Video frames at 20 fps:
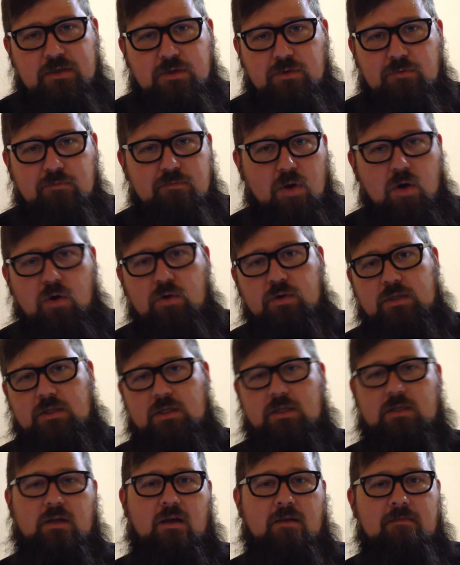to
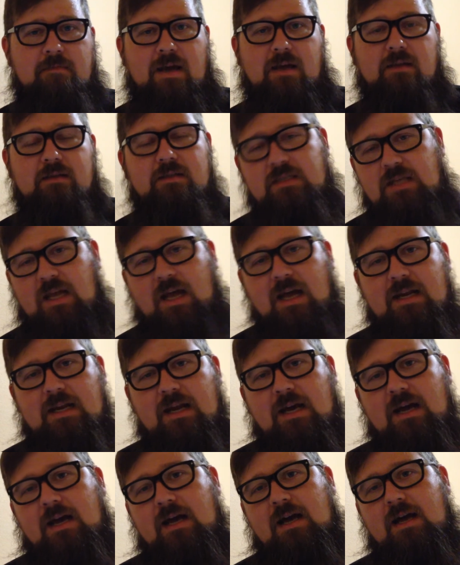Moses on Mount
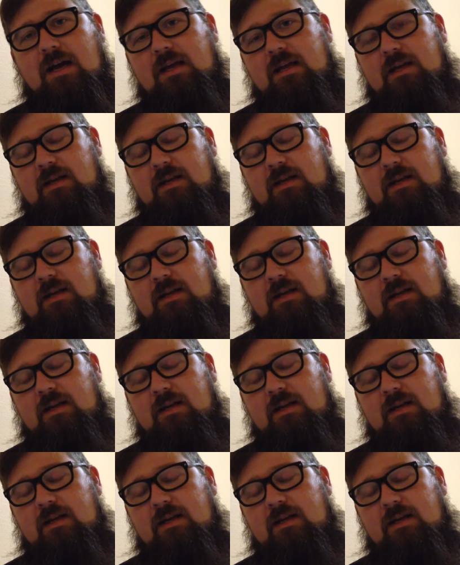Sinai,